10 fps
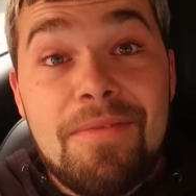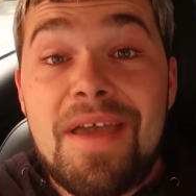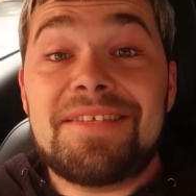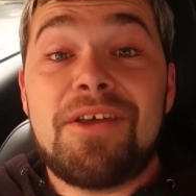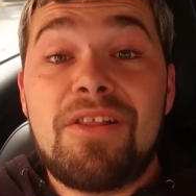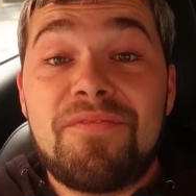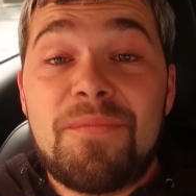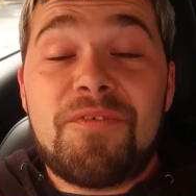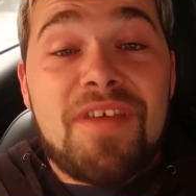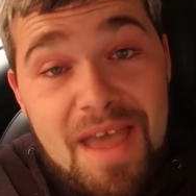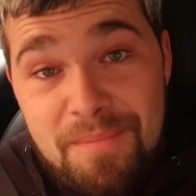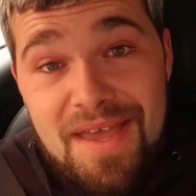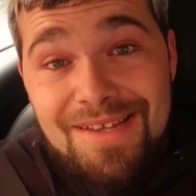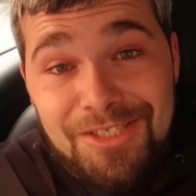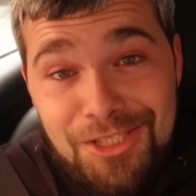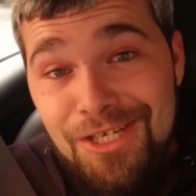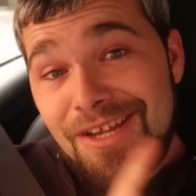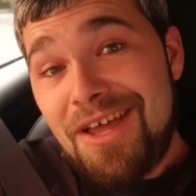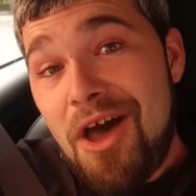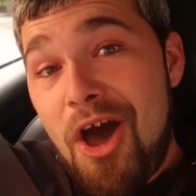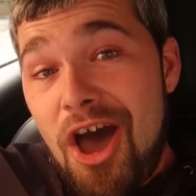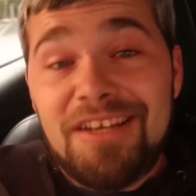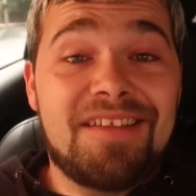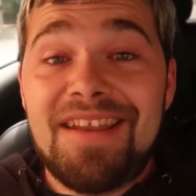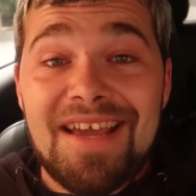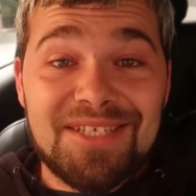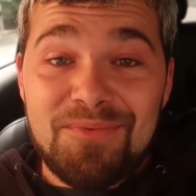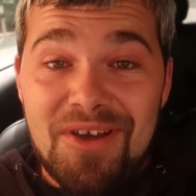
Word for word: And that's all of them for that batch. On to the next